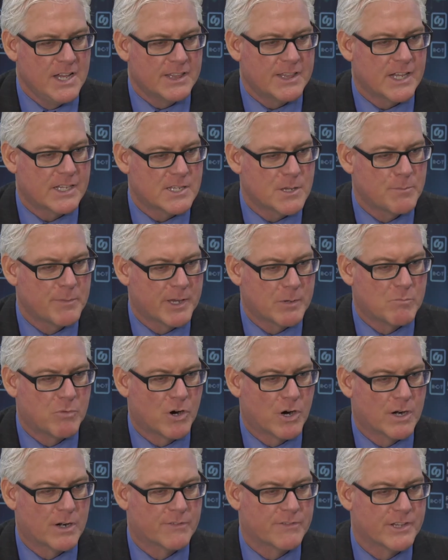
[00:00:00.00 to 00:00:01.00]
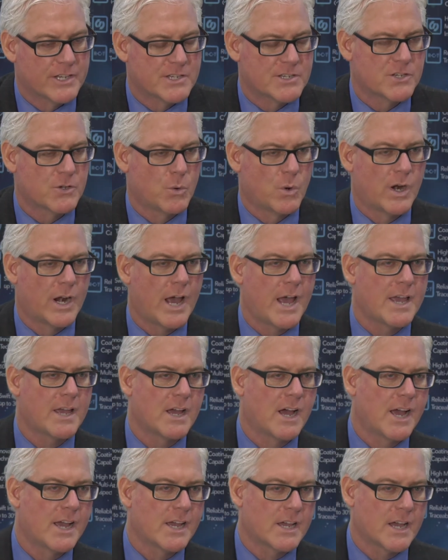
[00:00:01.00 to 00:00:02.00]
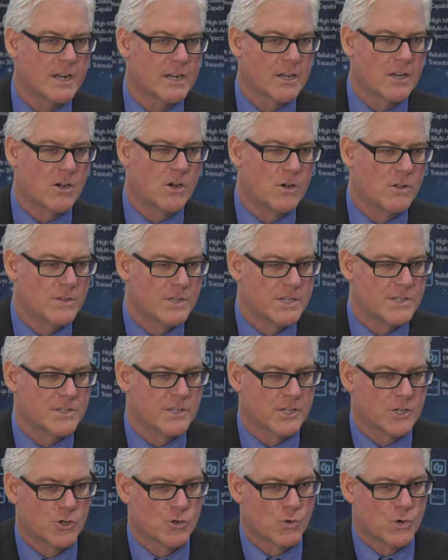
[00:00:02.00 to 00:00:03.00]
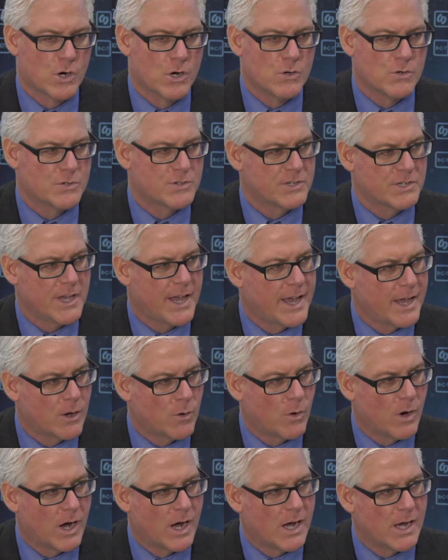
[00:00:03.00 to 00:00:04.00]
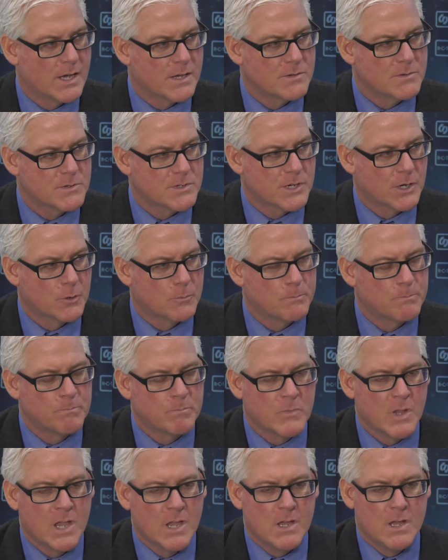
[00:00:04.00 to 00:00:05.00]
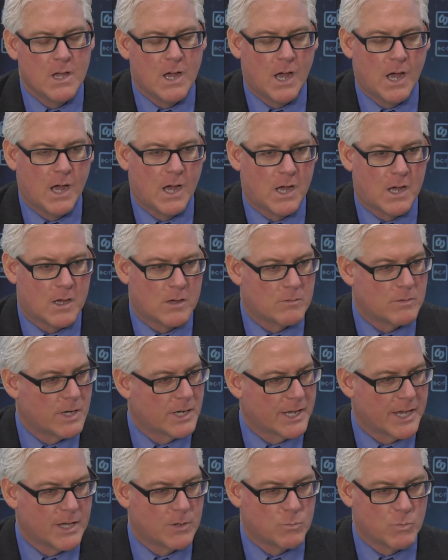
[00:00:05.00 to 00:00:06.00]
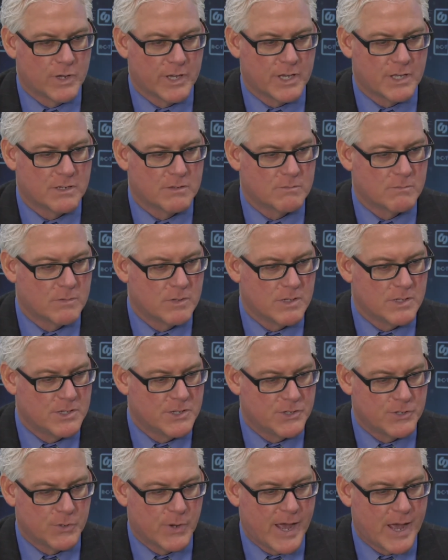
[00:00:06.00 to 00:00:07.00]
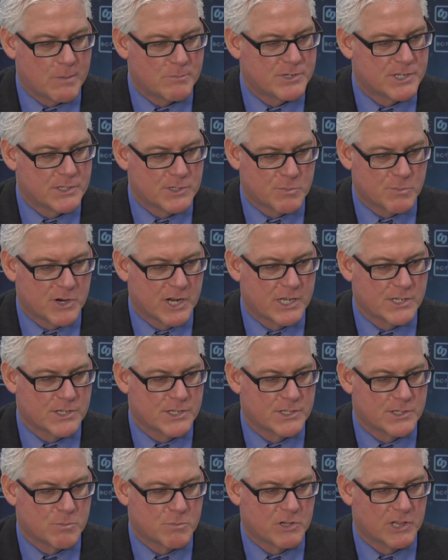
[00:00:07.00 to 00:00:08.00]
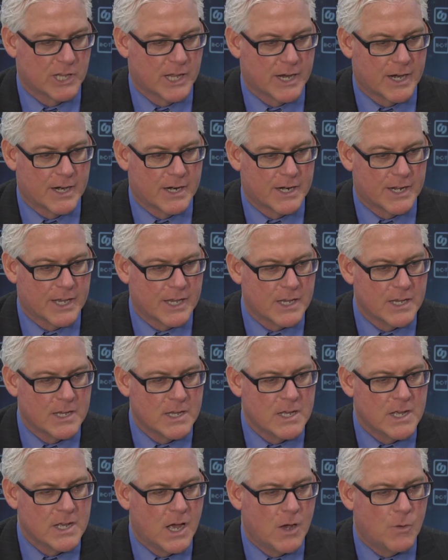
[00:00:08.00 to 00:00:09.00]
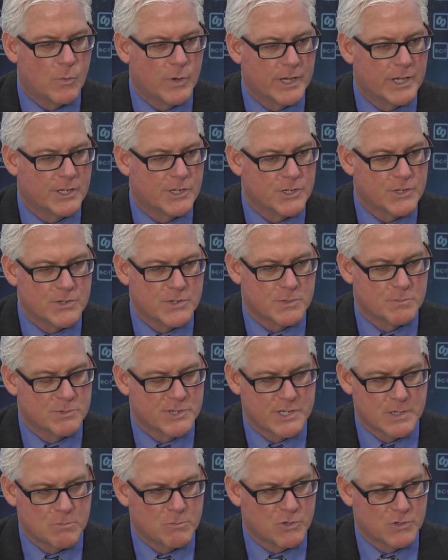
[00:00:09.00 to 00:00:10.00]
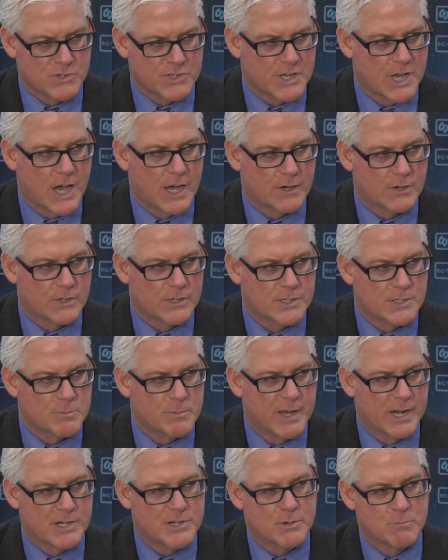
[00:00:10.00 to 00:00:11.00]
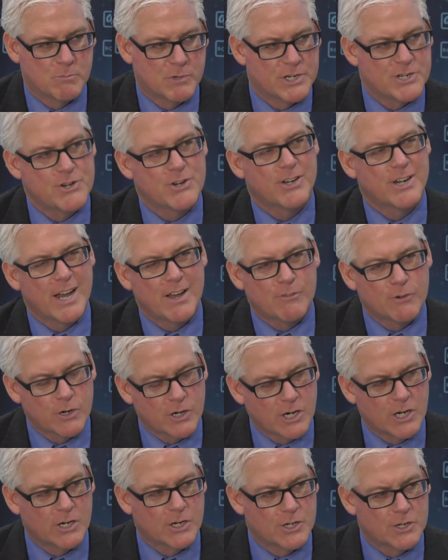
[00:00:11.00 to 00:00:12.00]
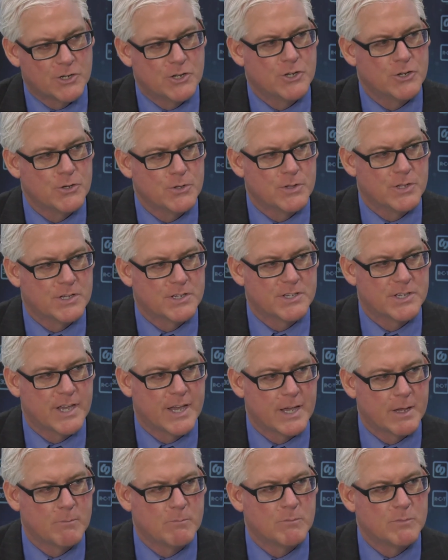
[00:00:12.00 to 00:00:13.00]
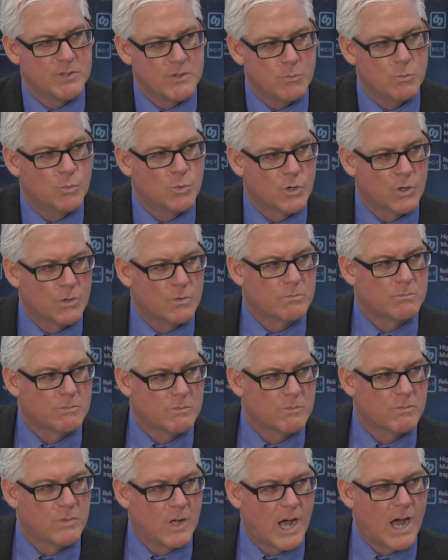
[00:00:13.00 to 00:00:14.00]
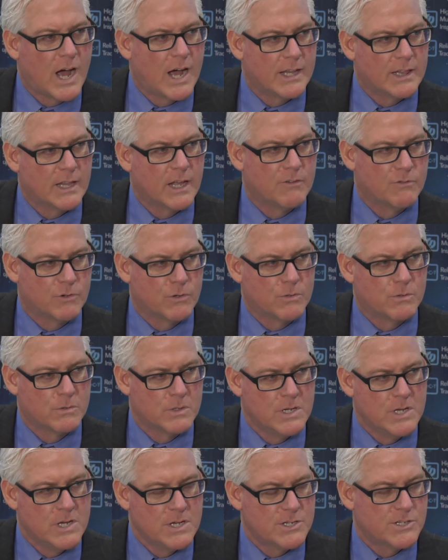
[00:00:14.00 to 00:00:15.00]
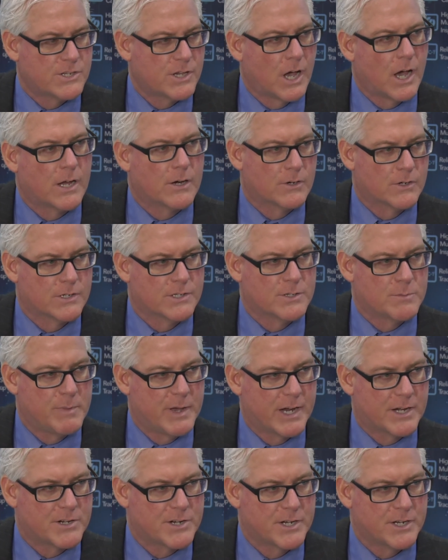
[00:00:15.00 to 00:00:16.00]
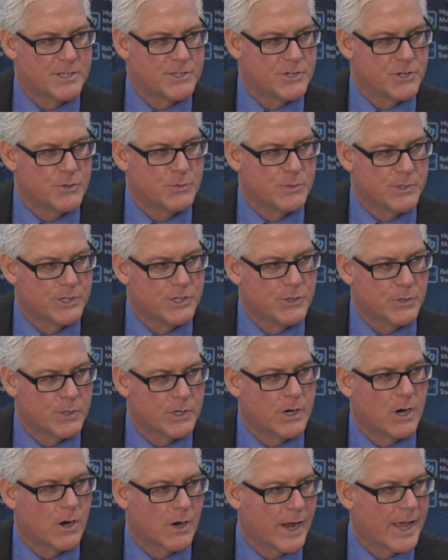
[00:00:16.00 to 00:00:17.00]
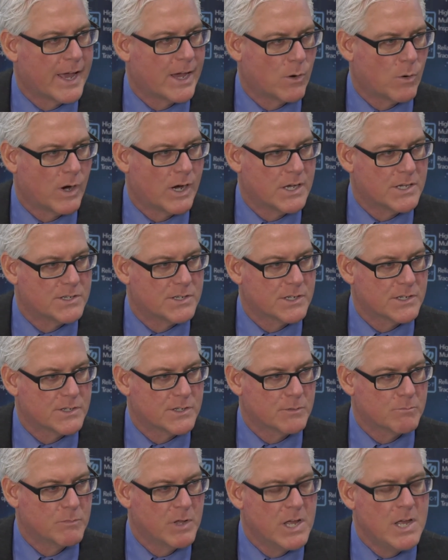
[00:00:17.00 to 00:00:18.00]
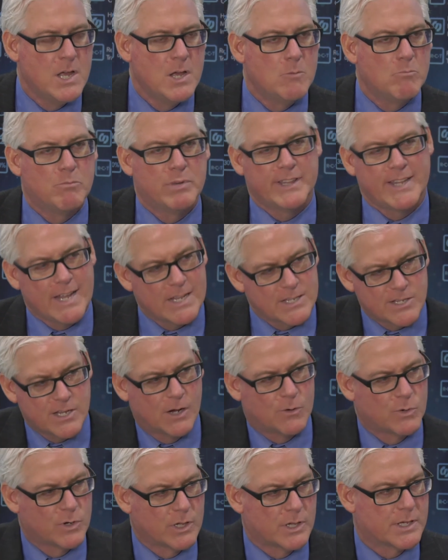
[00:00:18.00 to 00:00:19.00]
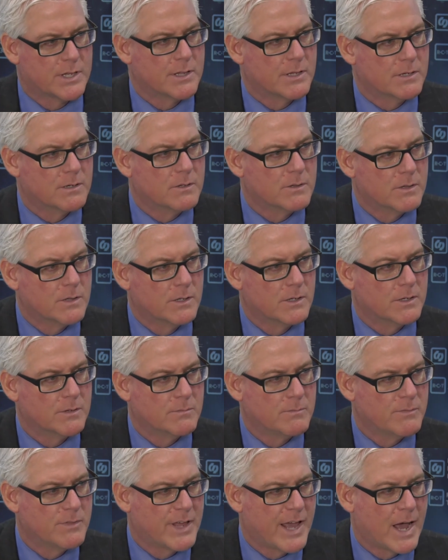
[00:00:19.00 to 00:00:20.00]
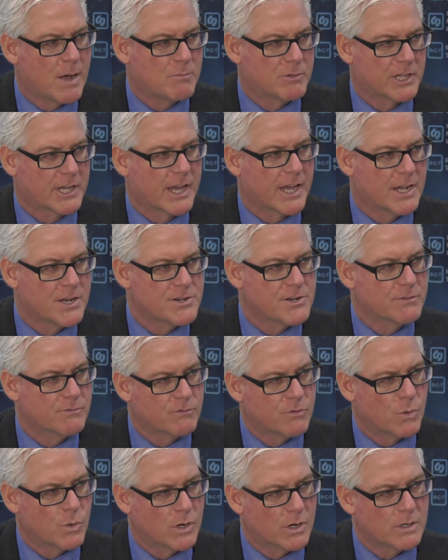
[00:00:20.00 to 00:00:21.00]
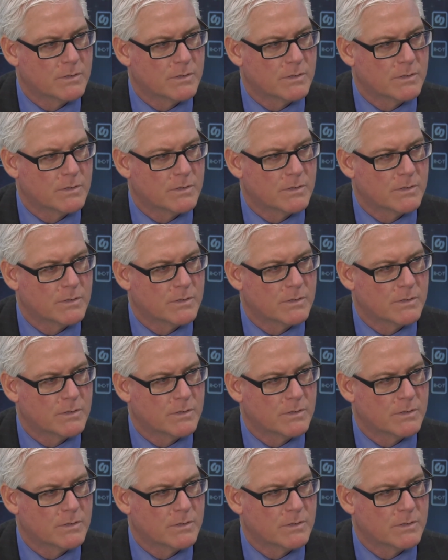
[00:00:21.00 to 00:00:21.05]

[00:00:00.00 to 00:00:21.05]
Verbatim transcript: that's a big part of this. So, what I, I kind of call this a gross AOI. So, uh, again, we can do absence, presence, polarity we can do some simple solder inspection, but you're never going to do the same real high level solder inspection as you would do in our AOI system. But that's not really the, the, the application for